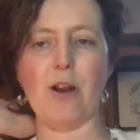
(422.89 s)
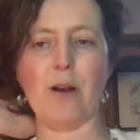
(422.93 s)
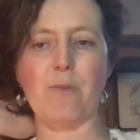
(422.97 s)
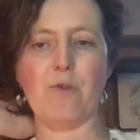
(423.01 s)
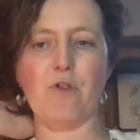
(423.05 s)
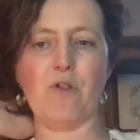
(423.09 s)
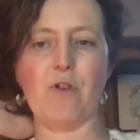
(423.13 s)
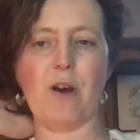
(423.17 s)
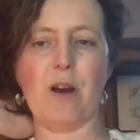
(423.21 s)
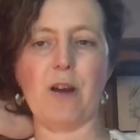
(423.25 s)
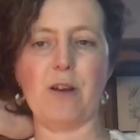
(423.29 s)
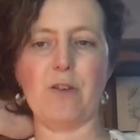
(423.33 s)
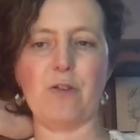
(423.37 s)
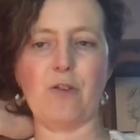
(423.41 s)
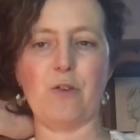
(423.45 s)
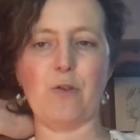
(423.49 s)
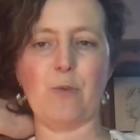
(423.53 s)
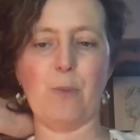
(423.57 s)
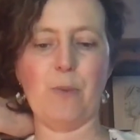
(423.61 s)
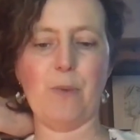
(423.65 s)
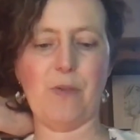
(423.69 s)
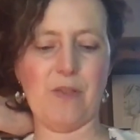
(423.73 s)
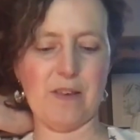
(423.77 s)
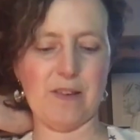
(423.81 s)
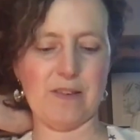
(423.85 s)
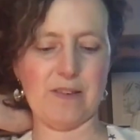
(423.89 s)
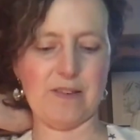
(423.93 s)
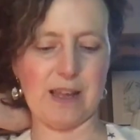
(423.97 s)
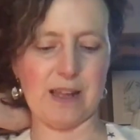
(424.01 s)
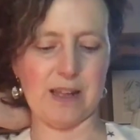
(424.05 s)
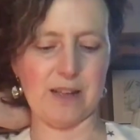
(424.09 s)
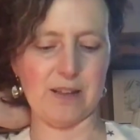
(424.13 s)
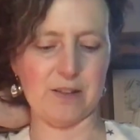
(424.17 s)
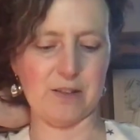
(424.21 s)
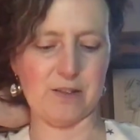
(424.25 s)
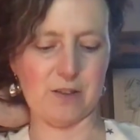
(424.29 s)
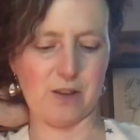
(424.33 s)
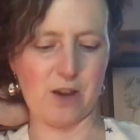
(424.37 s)
I'm trying just with this
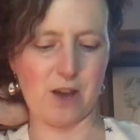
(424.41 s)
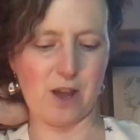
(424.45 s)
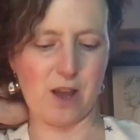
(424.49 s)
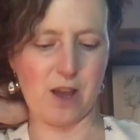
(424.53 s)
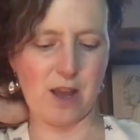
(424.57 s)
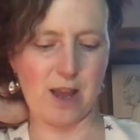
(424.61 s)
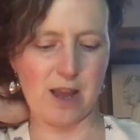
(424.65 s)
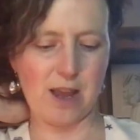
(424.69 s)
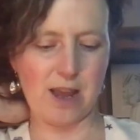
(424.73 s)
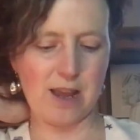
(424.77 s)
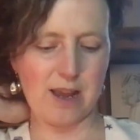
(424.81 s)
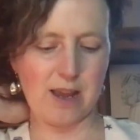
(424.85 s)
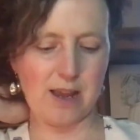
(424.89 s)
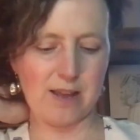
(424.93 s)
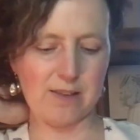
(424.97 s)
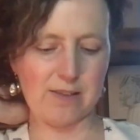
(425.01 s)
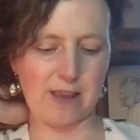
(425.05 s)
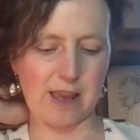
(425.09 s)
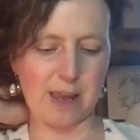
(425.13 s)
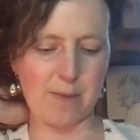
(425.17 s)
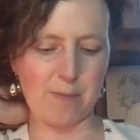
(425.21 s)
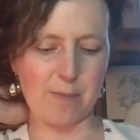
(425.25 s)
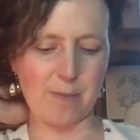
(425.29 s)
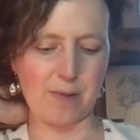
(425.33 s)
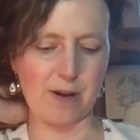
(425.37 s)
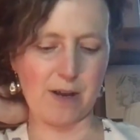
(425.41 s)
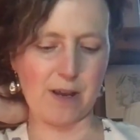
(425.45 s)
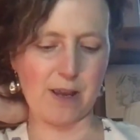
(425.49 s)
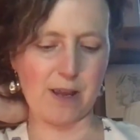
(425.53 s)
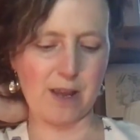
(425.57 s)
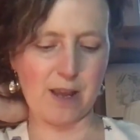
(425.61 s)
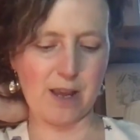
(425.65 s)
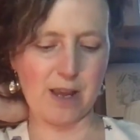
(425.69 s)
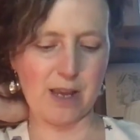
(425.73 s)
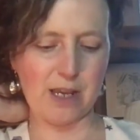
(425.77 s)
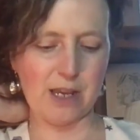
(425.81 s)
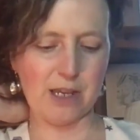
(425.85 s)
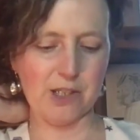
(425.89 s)
hand to take my
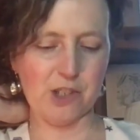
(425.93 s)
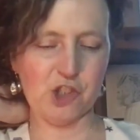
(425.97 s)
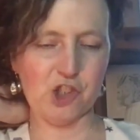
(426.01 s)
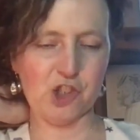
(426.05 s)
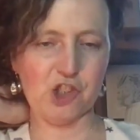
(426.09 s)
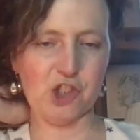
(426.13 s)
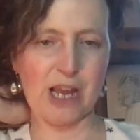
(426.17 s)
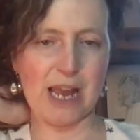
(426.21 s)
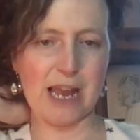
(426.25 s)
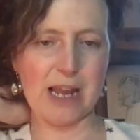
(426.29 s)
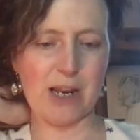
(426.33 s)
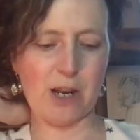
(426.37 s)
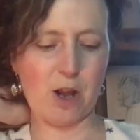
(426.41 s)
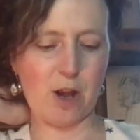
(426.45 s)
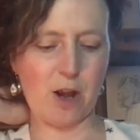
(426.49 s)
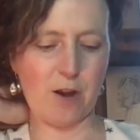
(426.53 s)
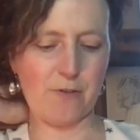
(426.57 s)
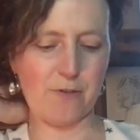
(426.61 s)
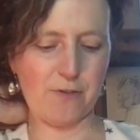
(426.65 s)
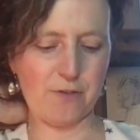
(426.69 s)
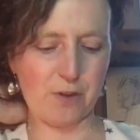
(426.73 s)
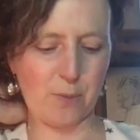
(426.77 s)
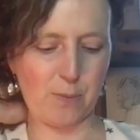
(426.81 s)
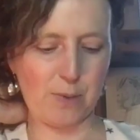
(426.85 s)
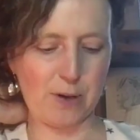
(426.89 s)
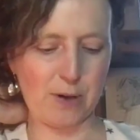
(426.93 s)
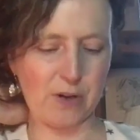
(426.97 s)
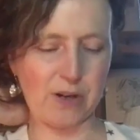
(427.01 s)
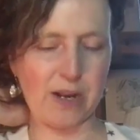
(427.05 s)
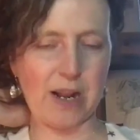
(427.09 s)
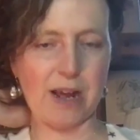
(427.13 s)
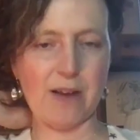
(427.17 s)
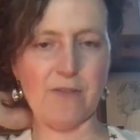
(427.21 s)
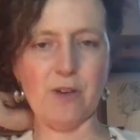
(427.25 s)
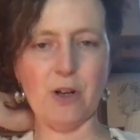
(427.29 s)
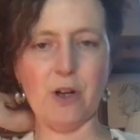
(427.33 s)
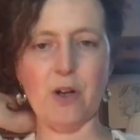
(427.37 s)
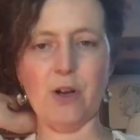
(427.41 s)
shell off so we could
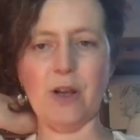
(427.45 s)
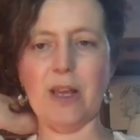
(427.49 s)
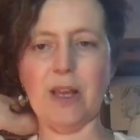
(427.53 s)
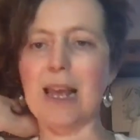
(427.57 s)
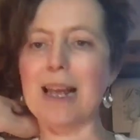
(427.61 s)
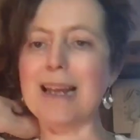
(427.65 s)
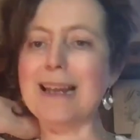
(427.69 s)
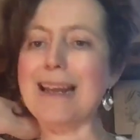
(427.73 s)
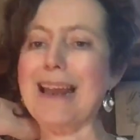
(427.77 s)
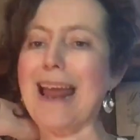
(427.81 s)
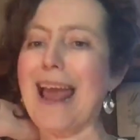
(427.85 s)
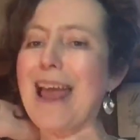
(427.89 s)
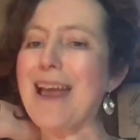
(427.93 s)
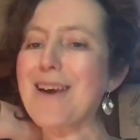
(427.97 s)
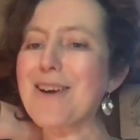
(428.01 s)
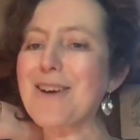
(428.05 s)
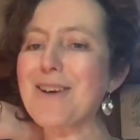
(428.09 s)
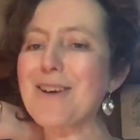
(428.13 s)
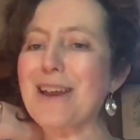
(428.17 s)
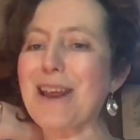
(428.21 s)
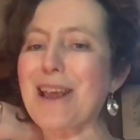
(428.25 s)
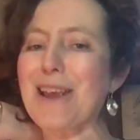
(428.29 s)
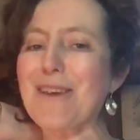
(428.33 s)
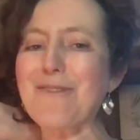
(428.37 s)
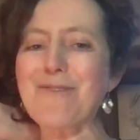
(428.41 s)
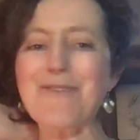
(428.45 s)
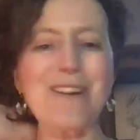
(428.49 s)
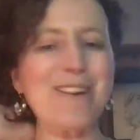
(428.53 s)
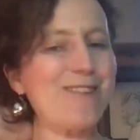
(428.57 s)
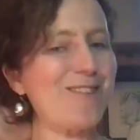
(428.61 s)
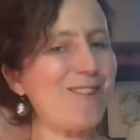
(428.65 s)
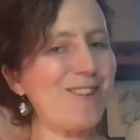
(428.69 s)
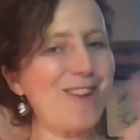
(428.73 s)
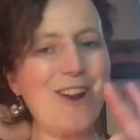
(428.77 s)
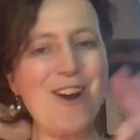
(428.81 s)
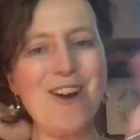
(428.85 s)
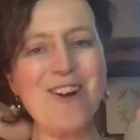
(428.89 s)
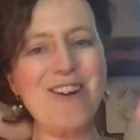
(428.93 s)
have a look at a layer. Good evening
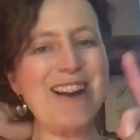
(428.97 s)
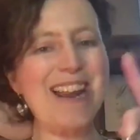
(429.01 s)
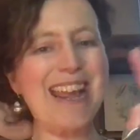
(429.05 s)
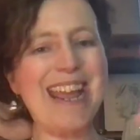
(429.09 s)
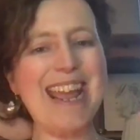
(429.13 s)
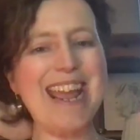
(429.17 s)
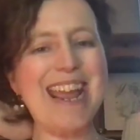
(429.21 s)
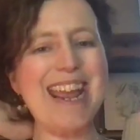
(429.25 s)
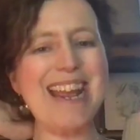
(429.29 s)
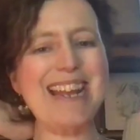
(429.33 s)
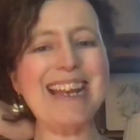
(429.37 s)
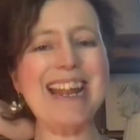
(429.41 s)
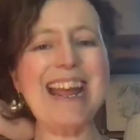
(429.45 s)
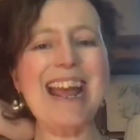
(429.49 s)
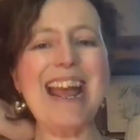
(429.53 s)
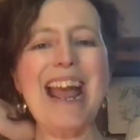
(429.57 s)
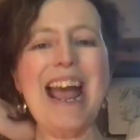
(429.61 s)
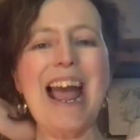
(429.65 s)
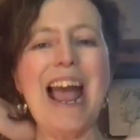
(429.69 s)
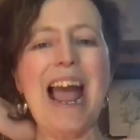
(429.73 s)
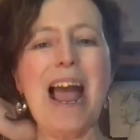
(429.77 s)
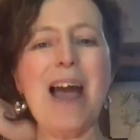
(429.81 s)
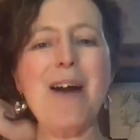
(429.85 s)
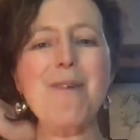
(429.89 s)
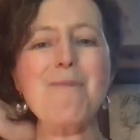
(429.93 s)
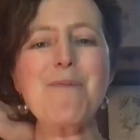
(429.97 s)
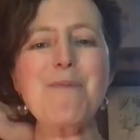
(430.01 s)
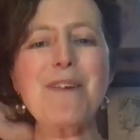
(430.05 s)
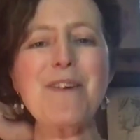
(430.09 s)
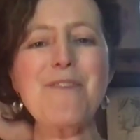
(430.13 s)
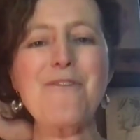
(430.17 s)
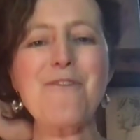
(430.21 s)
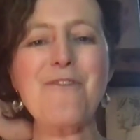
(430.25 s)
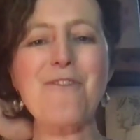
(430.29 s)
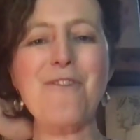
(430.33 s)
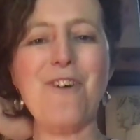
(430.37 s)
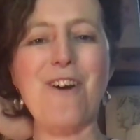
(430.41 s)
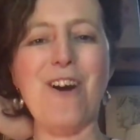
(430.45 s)
to Nolene. Happy
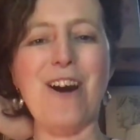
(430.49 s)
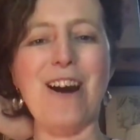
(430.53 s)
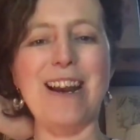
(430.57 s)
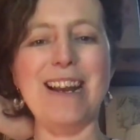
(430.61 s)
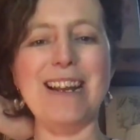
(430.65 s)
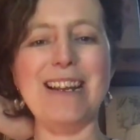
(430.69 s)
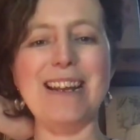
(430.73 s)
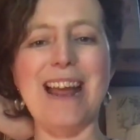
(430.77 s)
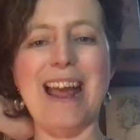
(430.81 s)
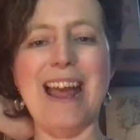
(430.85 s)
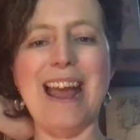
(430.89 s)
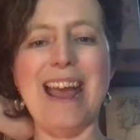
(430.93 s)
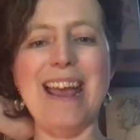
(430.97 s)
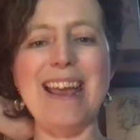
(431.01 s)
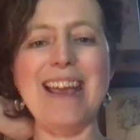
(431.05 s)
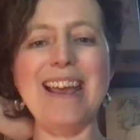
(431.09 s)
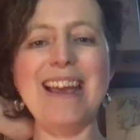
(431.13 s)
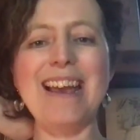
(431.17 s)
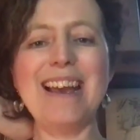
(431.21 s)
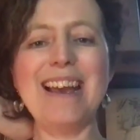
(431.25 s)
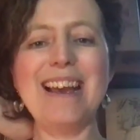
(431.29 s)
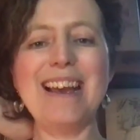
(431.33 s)
Friday.